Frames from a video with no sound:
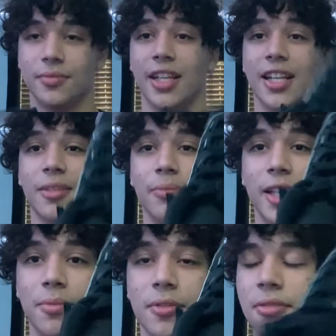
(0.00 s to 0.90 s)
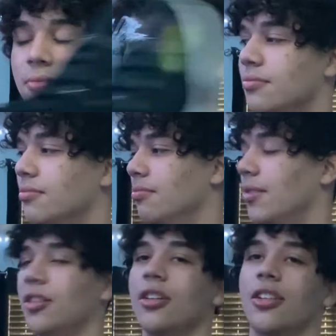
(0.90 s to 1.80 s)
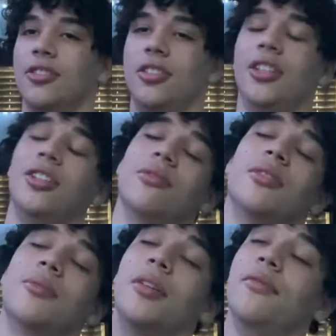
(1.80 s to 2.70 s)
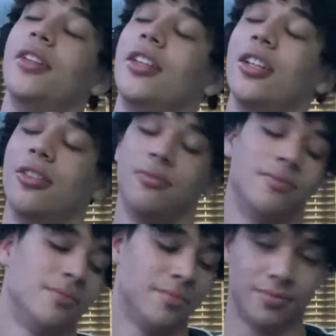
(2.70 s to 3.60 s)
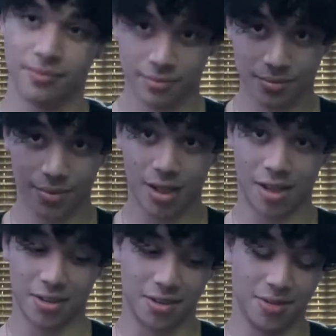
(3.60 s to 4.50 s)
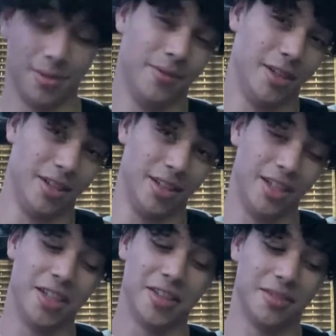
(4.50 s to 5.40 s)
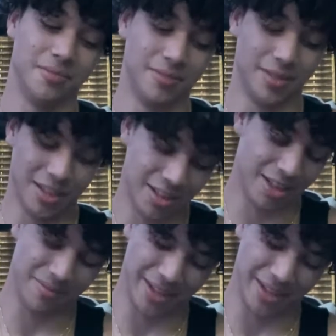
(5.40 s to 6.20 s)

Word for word: they got the paper. My dog's just interrupted my video. Awesome, if y'all didn't hear it, it's him